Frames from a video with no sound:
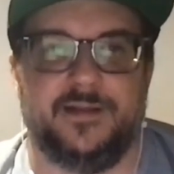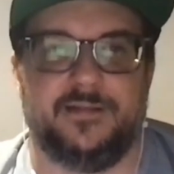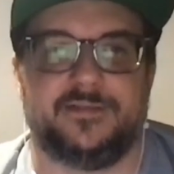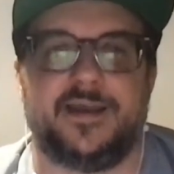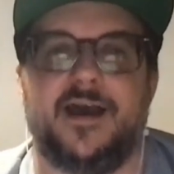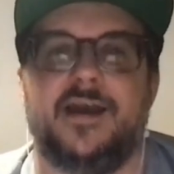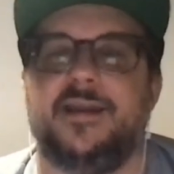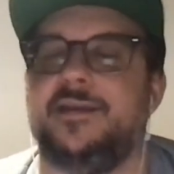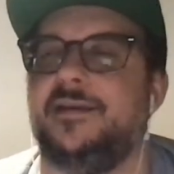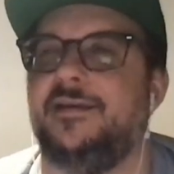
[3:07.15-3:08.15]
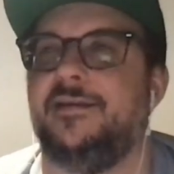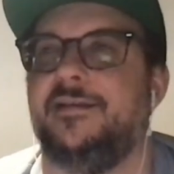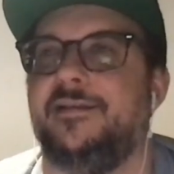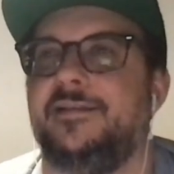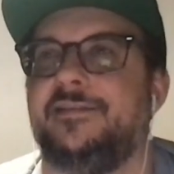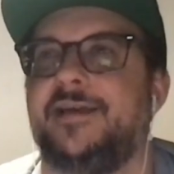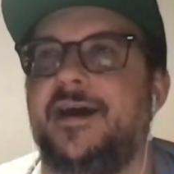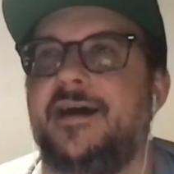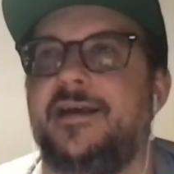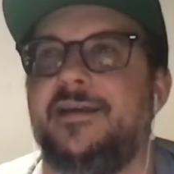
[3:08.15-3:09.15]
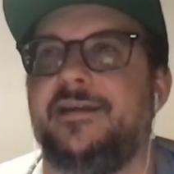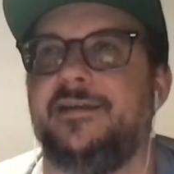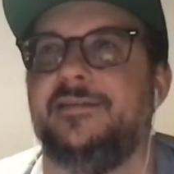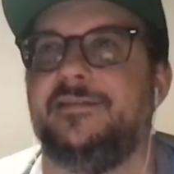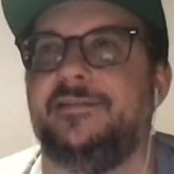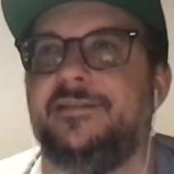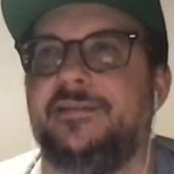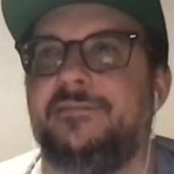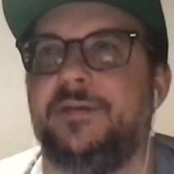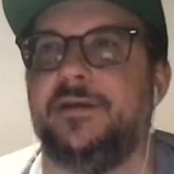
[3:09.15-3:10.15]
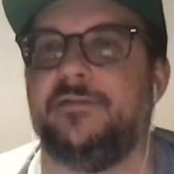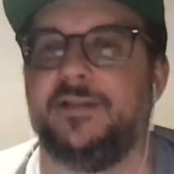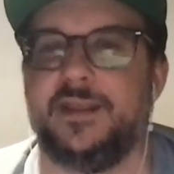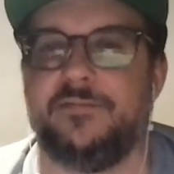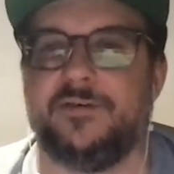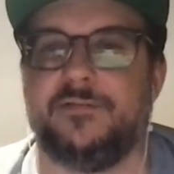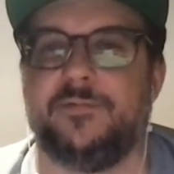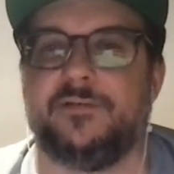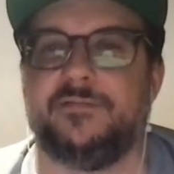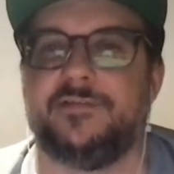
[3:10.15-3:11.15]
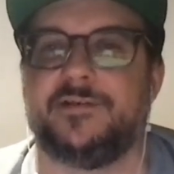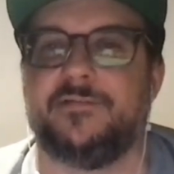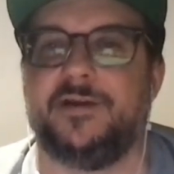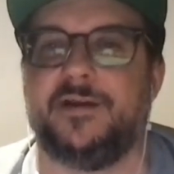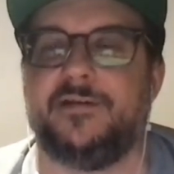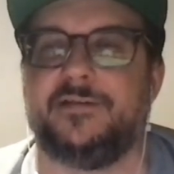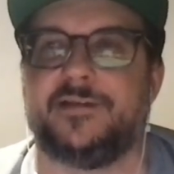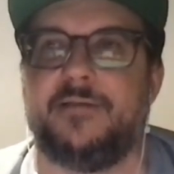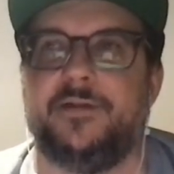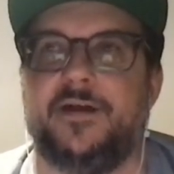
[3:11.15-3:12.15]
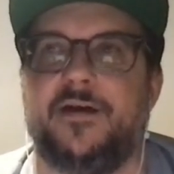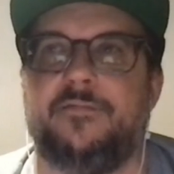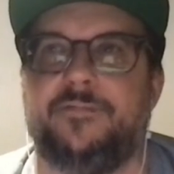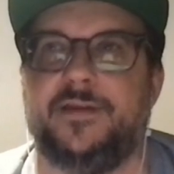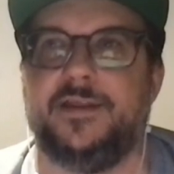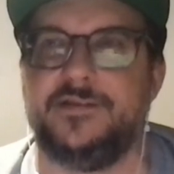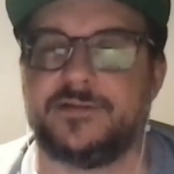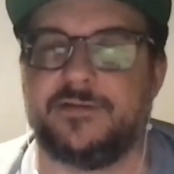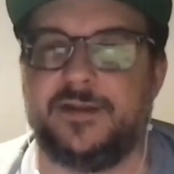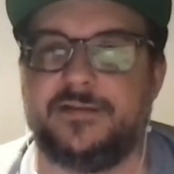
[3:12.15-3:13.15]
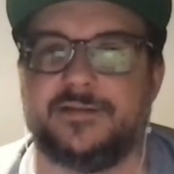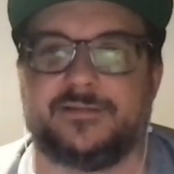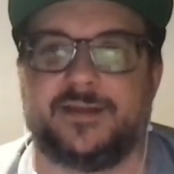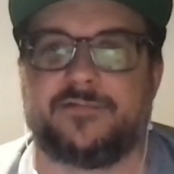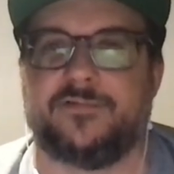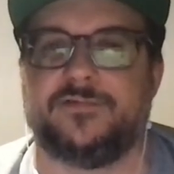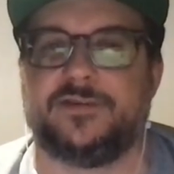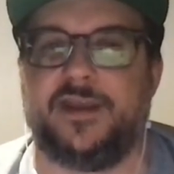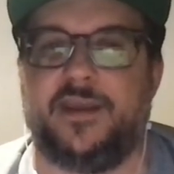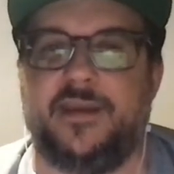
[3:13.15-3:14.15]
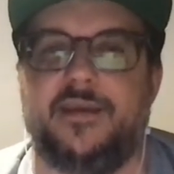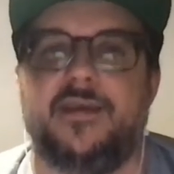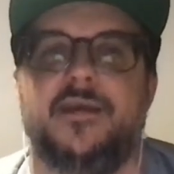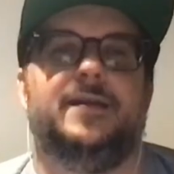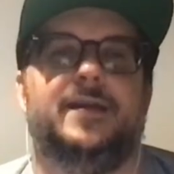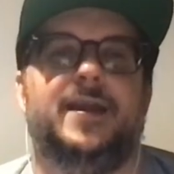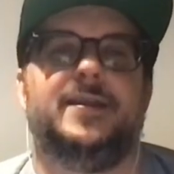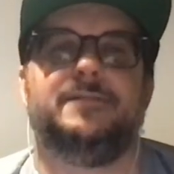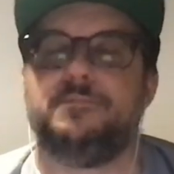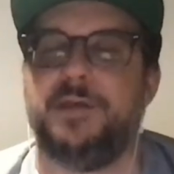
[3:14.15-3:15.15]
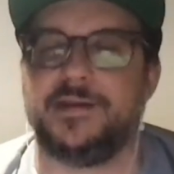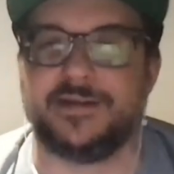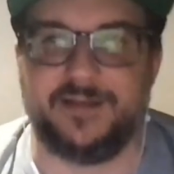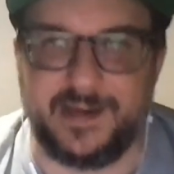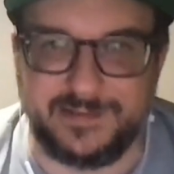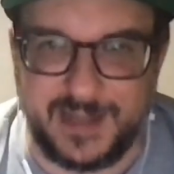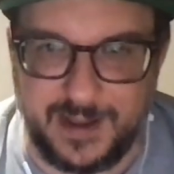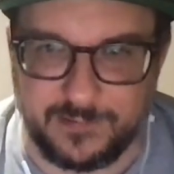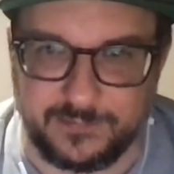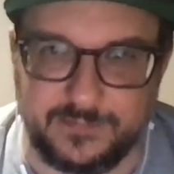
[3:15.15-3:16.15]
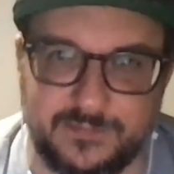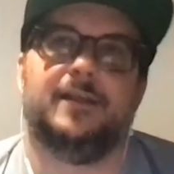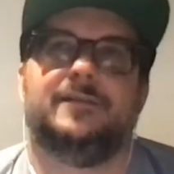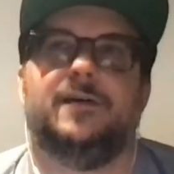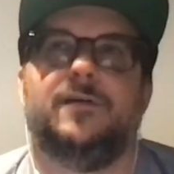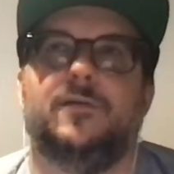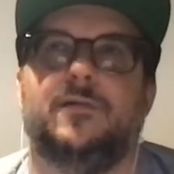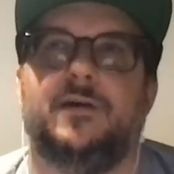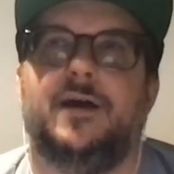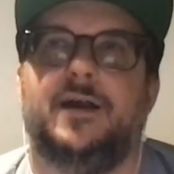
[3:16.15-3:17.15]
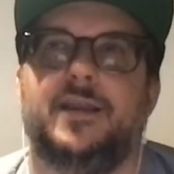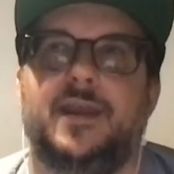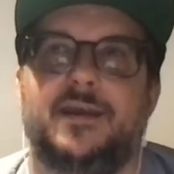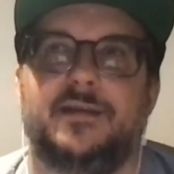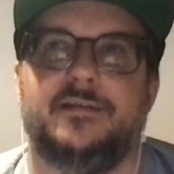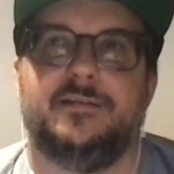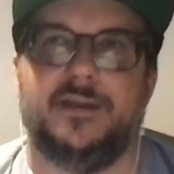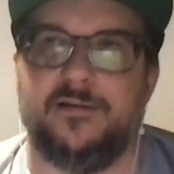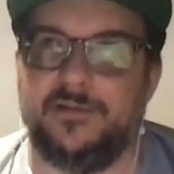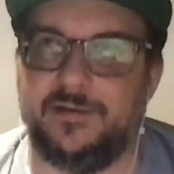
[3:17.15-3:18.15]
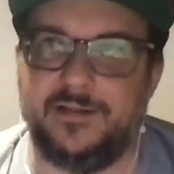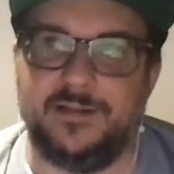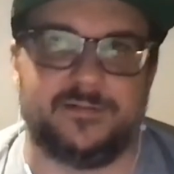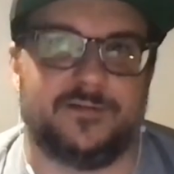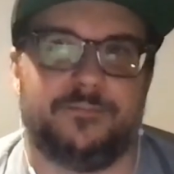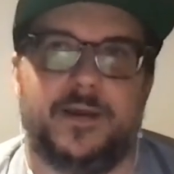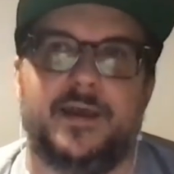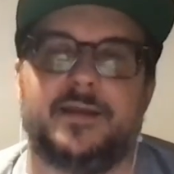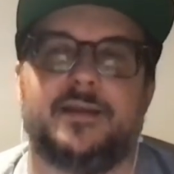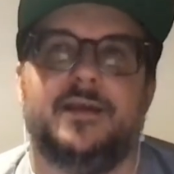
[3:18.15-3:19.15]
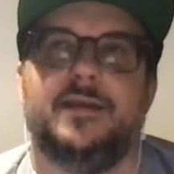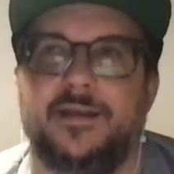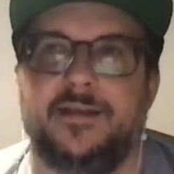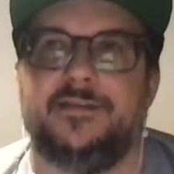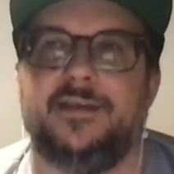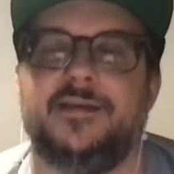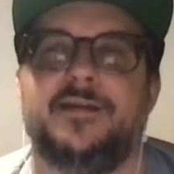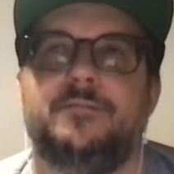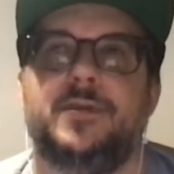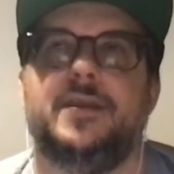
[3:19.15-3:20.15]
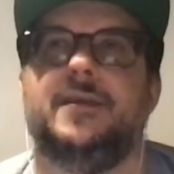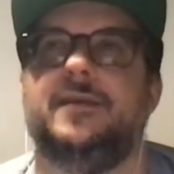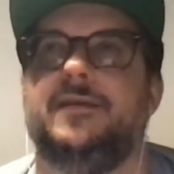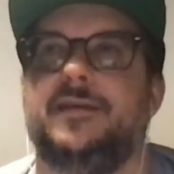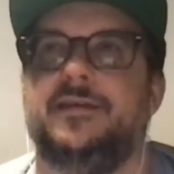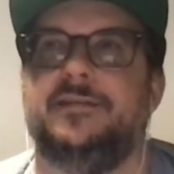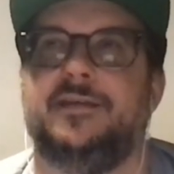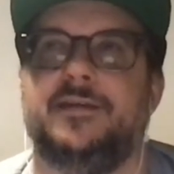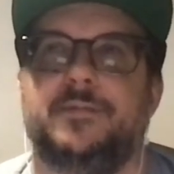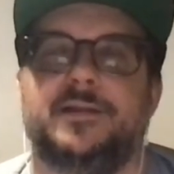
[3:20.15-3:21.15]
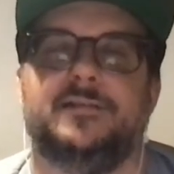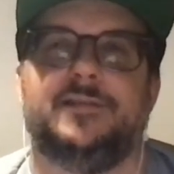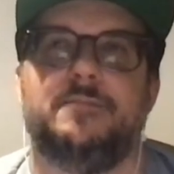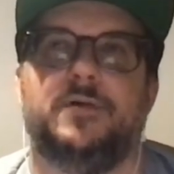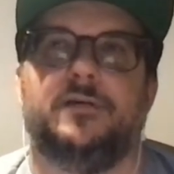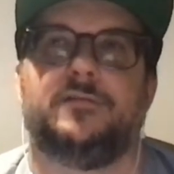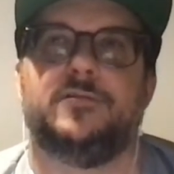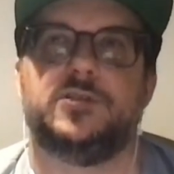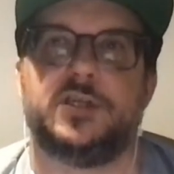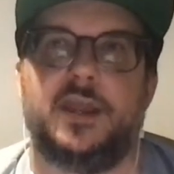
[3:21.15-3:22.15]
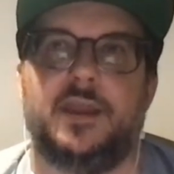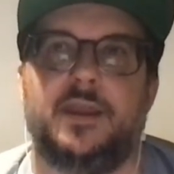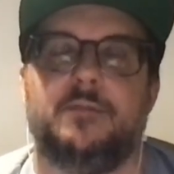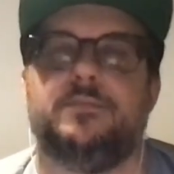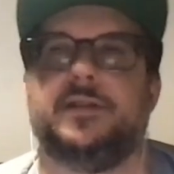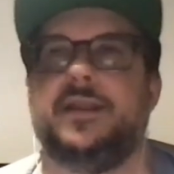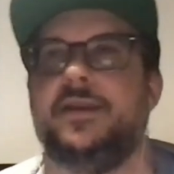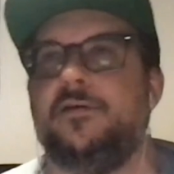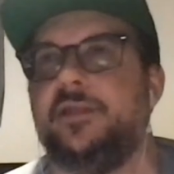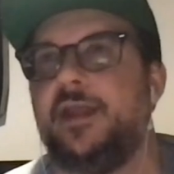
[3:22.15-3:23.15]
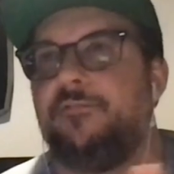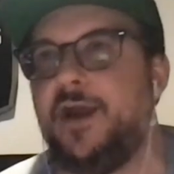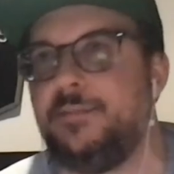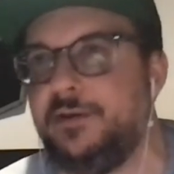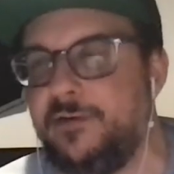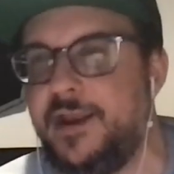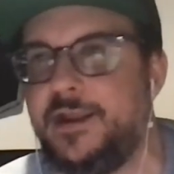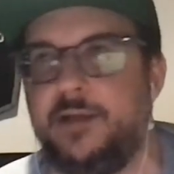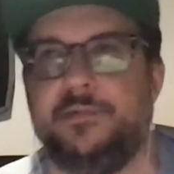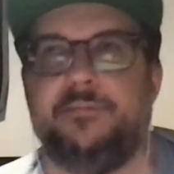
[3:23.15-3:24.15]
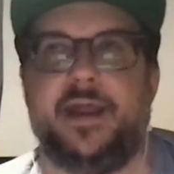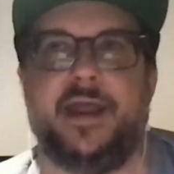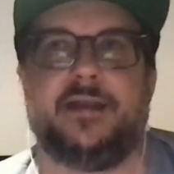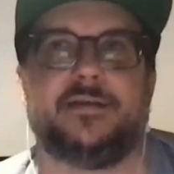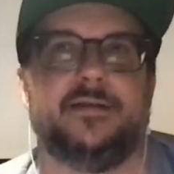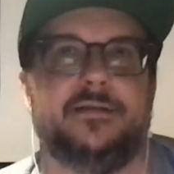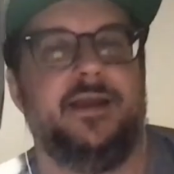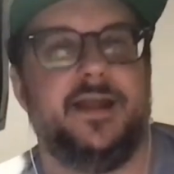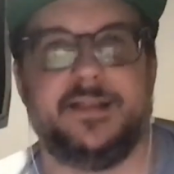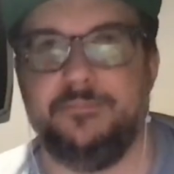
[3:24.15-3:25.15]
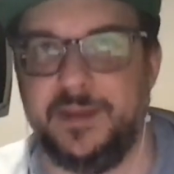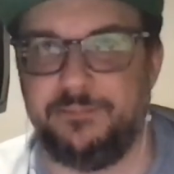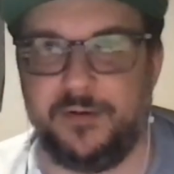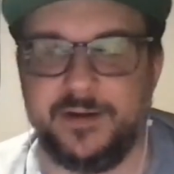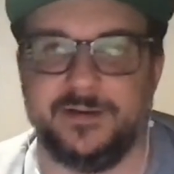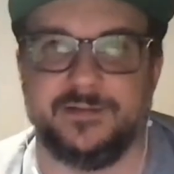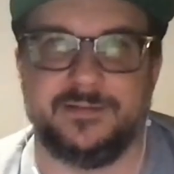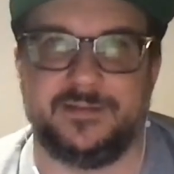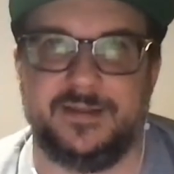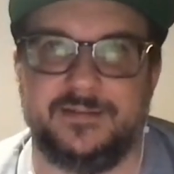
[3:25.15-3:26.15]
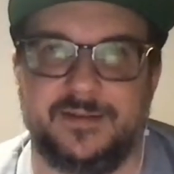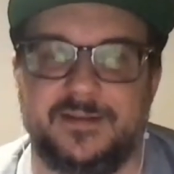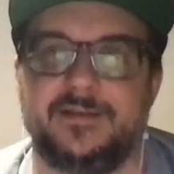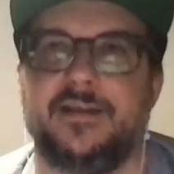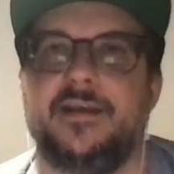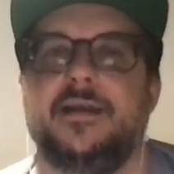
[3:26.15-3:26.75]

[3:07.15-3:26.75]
This guy has been a reliever most of his career. He's coming off an injury, just like Crochet, and he's been pitching lights out. So again, you know, this goes back. Is he going to be in the same boat as Crochet? But they know they have Robbie Ray coming back at the midpoint of the season.